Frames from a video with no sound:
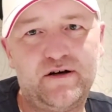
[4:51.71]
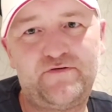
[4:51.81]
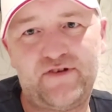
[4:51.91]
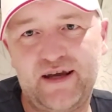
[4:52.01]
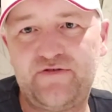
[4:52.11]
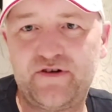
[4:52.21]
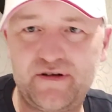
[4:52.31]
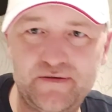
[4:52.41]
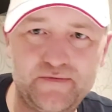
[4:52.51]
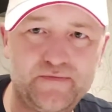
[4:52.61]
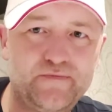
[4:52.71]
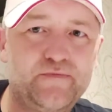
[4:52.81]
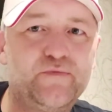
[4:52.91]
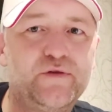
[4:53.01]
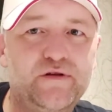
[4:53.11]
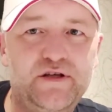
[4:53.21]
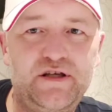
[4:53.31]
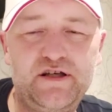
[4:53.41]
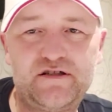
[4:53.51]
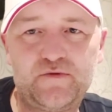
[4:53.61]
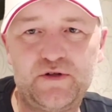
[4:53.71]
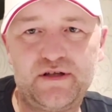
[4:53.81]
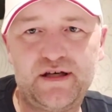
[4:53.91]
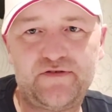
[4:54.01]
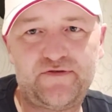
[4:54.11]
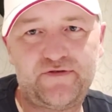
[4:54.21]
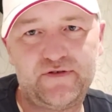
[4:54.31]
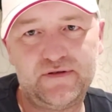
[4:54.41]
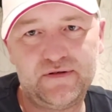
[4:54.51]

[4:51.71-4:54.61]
a flavor the yeast will give